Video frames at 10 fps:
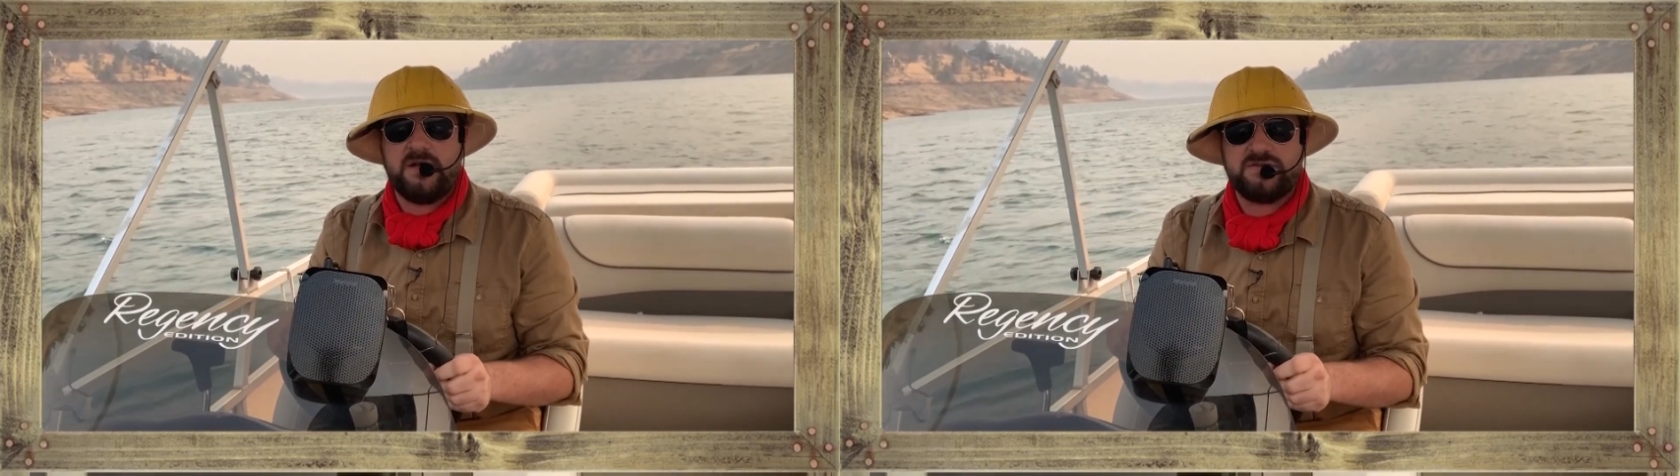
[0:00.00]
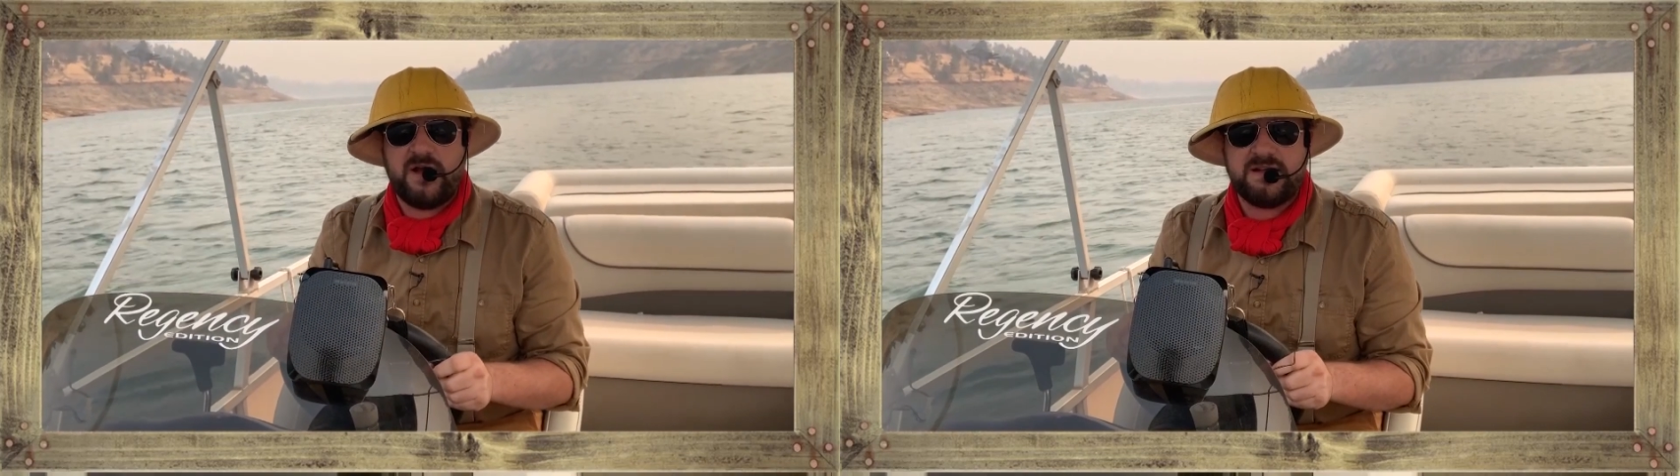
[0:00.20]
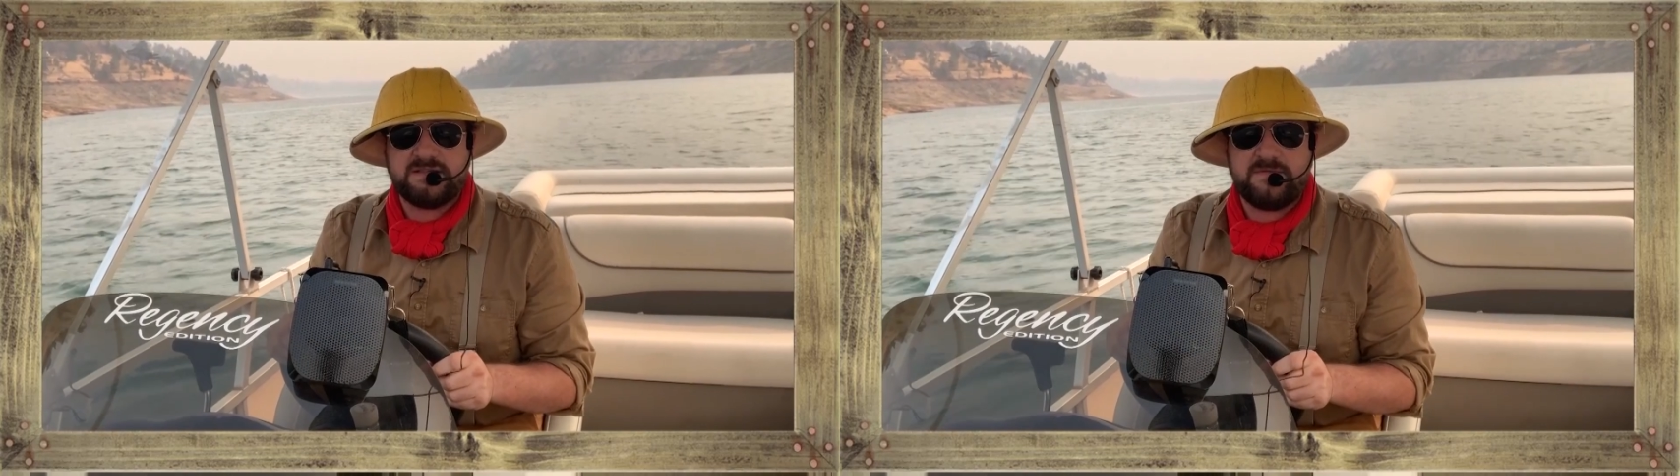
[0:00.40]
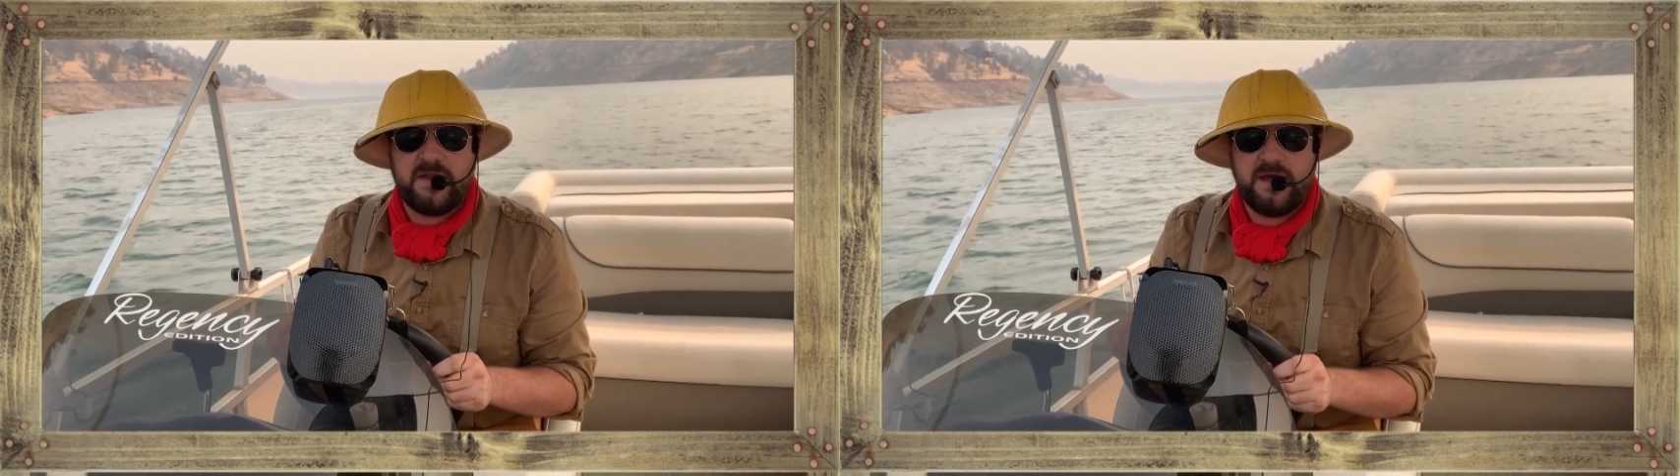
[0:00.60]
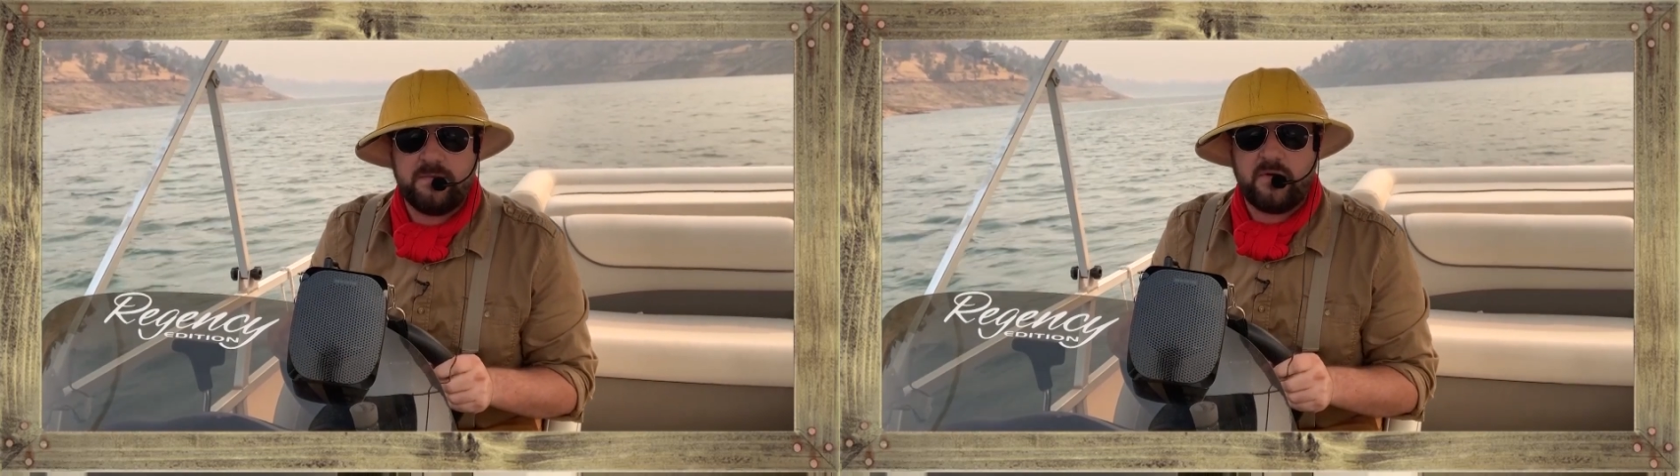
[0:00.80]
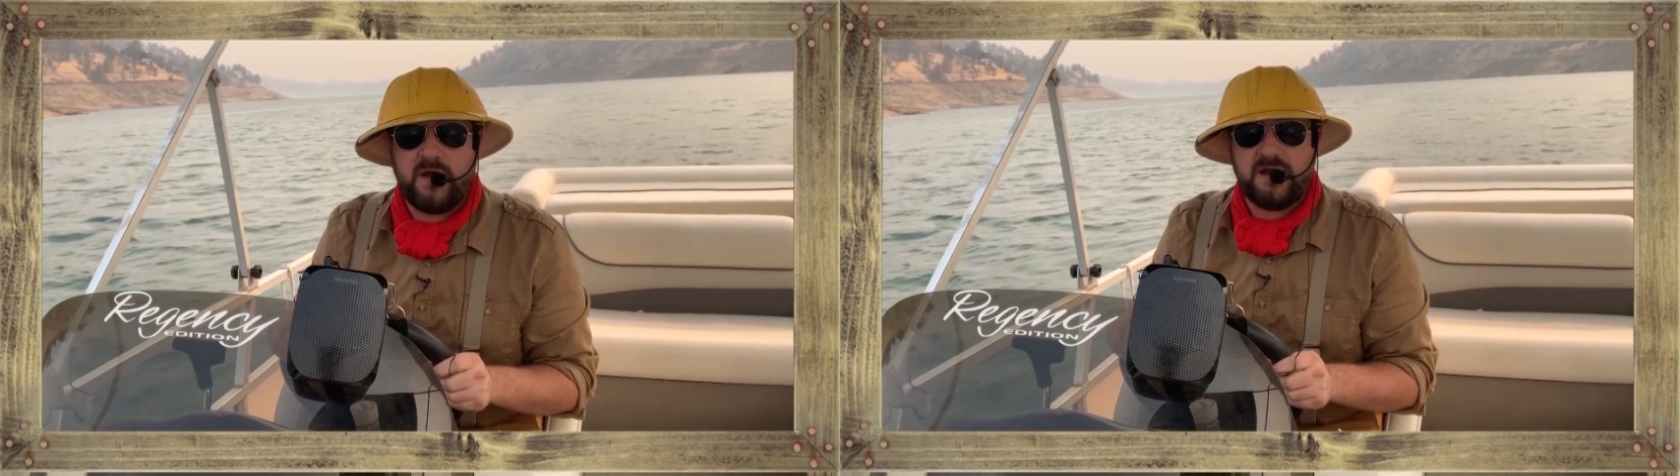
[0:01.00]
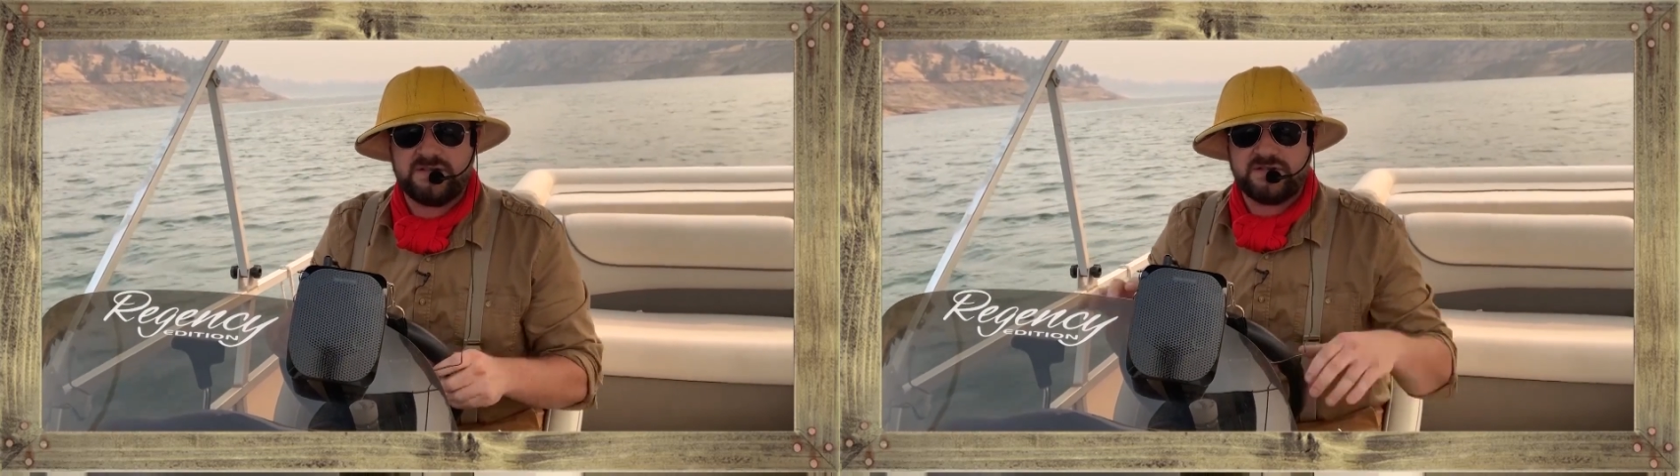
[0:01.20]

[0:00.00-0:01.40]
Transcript: attracts the flying piranha,